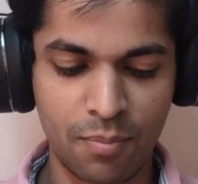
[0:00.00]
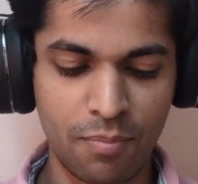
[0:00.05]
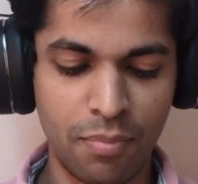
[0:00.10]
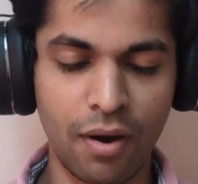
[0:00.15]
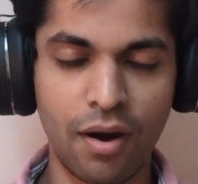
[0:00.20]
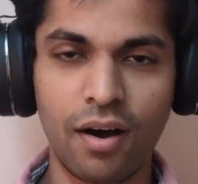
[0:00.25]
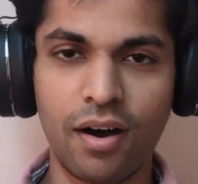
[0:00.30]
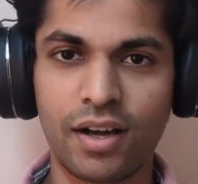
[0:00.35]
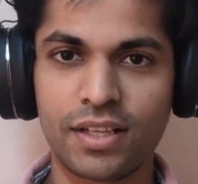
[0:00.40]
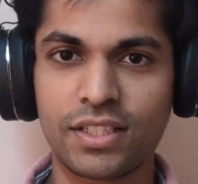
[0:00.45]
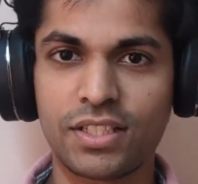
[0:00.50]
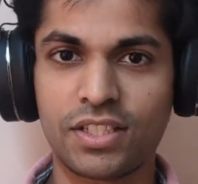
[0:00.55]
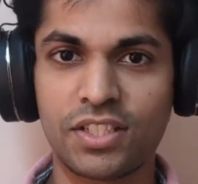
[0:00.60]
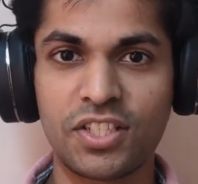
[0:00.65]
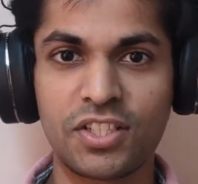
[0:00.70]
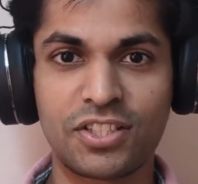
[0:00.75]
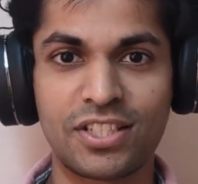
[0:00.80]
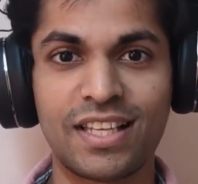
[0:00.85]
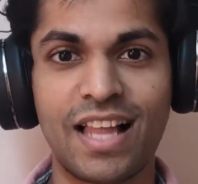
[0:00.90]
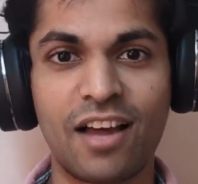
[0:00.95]
But
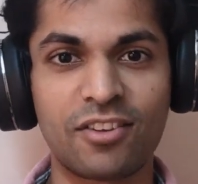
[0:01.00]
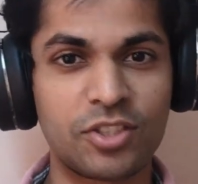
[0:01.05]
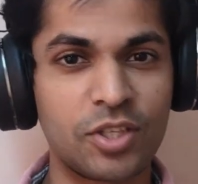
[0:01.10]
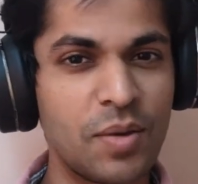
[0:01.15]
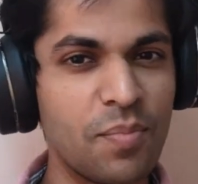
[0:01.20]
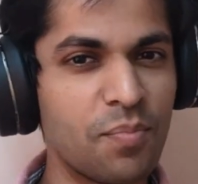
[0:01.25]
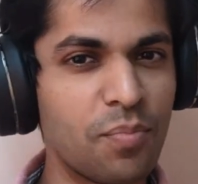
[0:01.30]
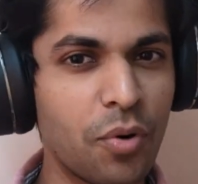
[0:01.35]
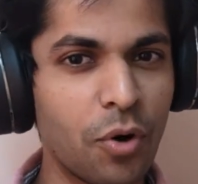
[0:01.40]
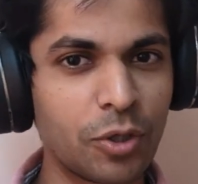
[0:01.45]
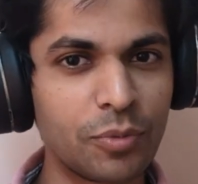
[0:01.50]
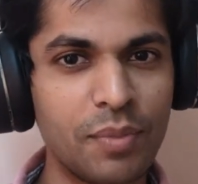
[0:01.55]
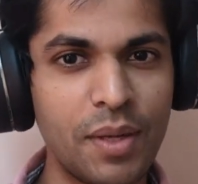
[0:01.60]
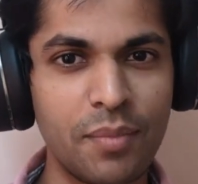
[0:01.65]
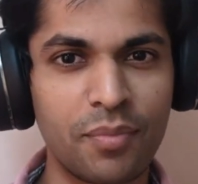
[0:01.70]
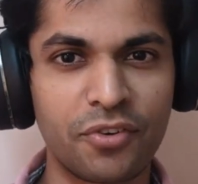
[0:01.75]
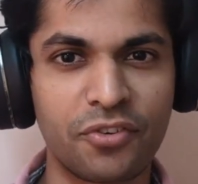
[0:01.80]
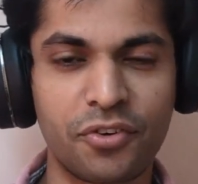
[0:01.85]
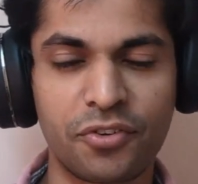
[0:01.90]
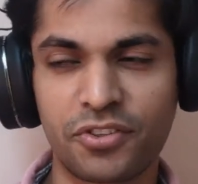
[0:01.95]
you still have to import
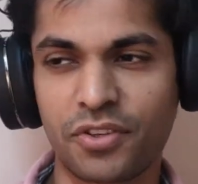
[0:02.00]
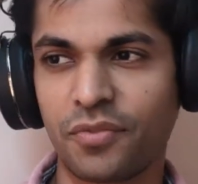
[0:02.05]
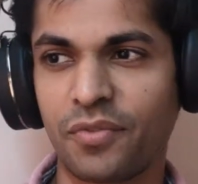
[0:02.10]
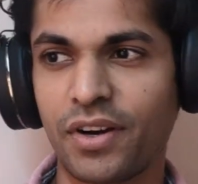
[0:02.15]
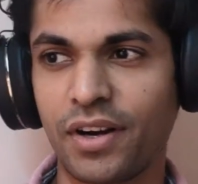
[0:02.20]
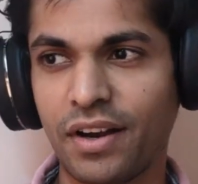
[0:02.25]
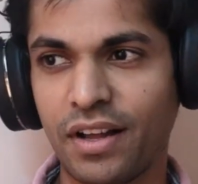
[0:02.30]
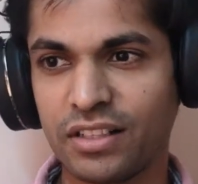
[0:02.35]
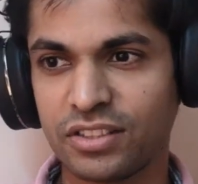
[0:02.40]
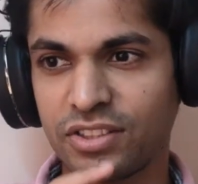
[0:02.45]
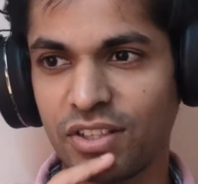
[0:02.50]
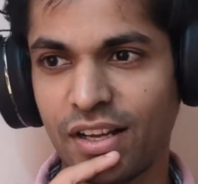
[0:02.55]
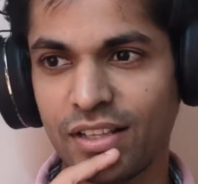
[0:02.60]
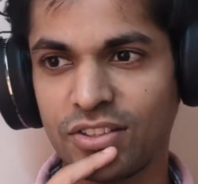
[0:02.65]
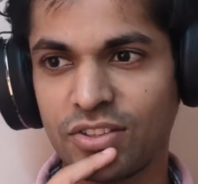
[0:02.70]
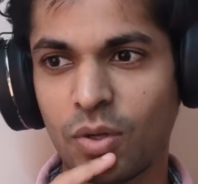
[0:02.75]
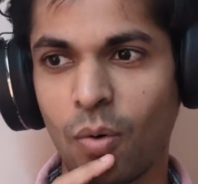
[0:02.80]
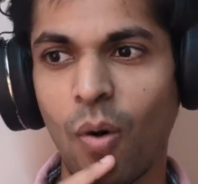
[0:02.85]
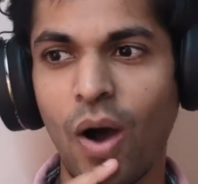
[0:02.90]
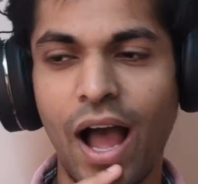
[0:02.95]
people from somewhere else,
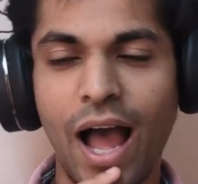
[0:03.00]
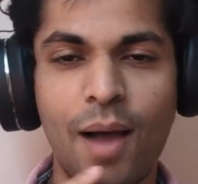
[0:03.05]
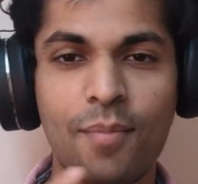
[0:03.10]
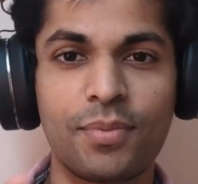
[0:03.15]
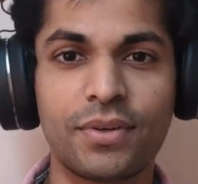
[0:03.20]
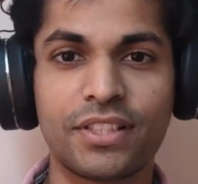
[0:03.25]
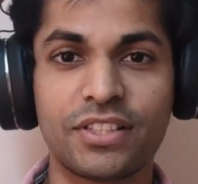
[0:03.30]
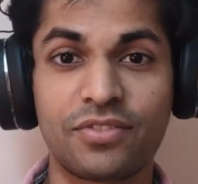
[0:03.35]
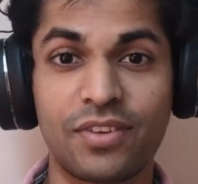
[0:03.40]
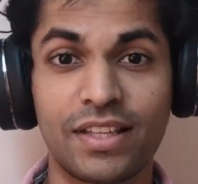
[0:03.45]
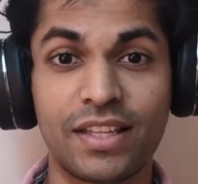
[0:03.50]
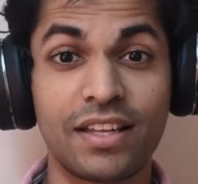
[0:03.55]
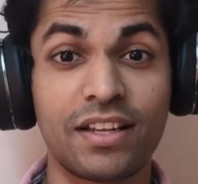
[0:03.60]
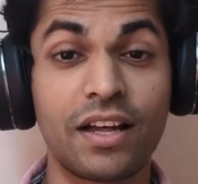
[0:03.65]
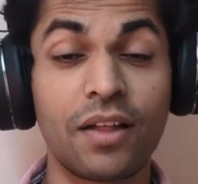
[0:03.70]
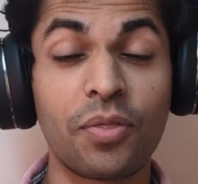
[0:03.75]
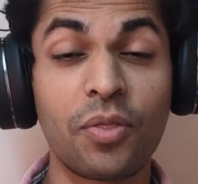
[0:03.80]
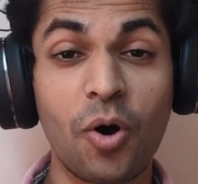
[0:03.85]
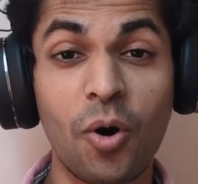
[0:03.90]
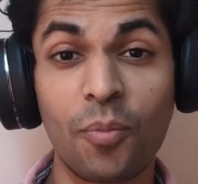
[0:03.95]
right? So what happens when there
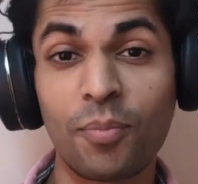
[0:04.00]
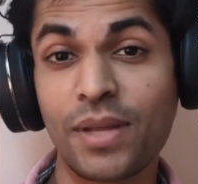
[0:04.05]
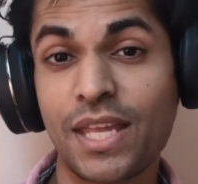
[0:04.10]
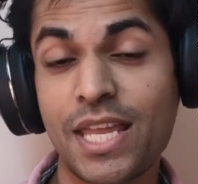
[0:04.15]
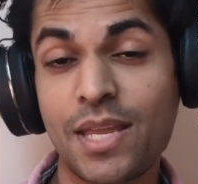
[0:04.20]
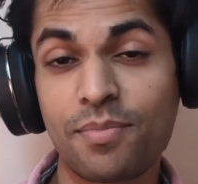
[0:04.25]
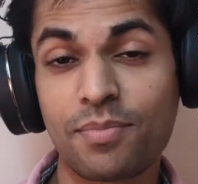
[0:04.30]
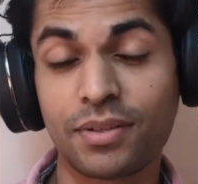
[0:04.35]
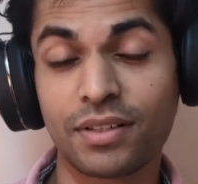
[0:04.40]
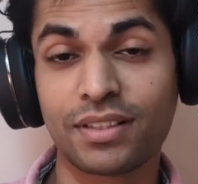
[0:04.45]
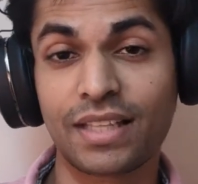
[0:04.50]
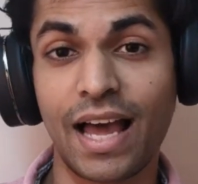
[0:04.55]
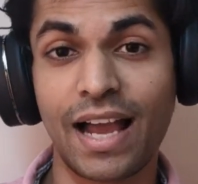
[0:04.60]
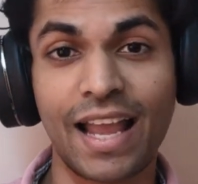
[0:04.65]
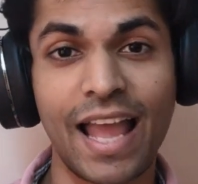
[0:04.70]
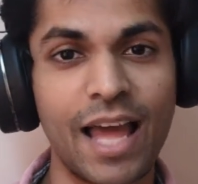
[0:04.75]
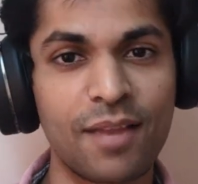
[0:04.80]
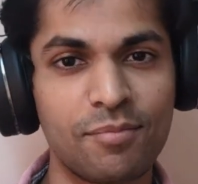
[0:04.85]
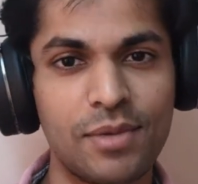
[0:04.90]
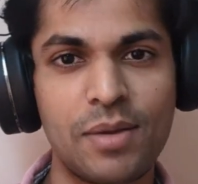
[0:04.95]
are no people
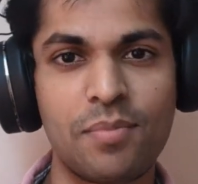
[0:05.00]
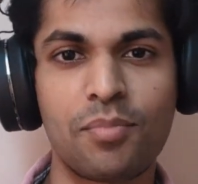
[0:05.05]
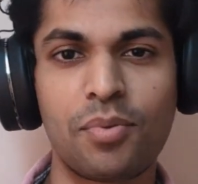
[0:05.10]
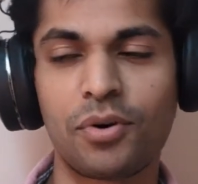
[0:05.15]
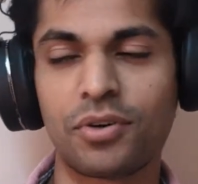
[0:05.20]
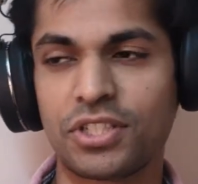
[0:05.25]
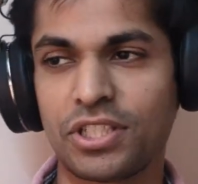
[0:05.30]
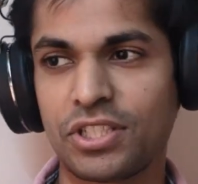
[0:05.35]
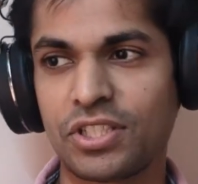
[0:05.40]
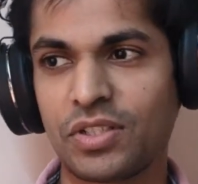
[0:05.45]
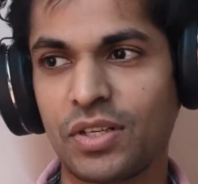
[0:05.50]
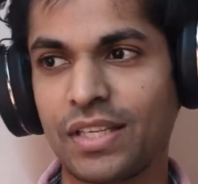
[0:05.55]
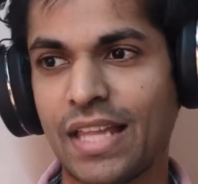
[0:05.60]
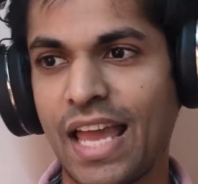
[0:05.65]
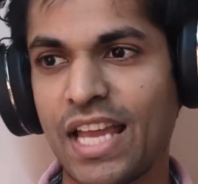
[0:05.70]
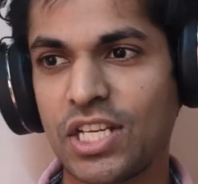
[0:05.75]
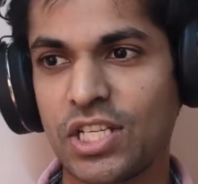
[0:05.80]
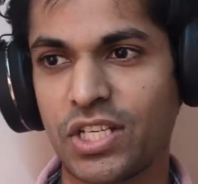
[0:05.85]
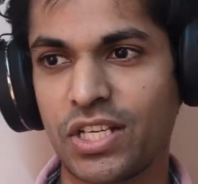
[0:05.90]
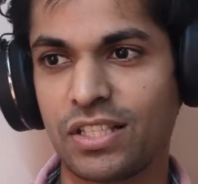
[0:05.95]
that can be imported to
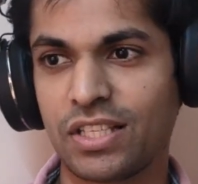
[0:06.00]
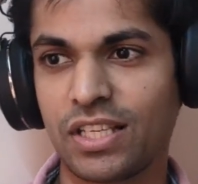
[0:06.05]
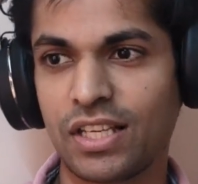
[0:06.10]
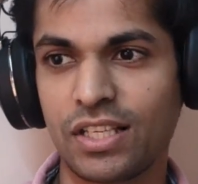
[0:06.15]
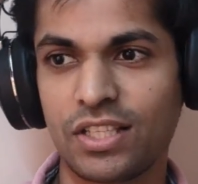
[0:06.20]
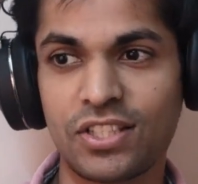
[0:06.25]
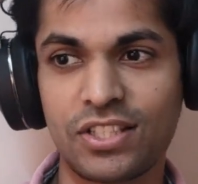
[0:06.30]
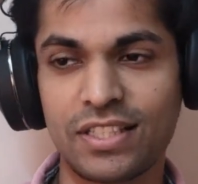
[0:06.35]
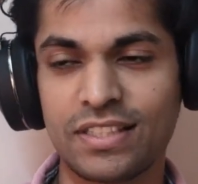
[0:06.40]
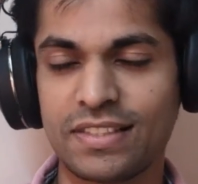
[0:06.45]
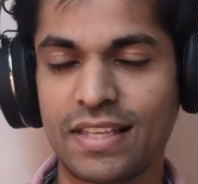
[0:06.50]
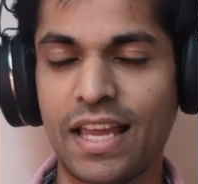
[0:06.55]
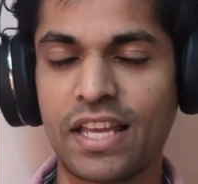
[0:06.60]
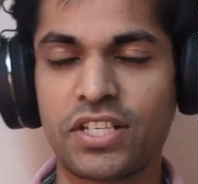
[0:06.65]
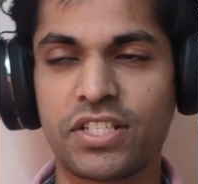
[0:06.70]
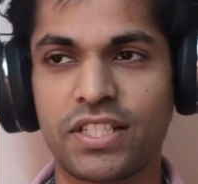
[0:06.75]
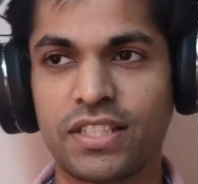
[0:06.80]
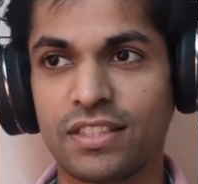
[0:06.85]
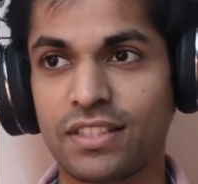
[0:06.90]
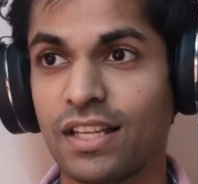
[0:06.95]
these
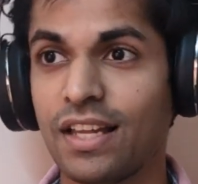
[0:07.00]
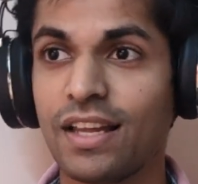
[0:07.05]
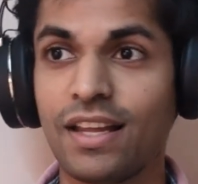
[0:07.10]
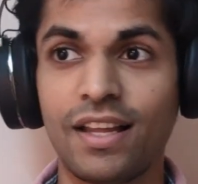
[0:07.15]
nations?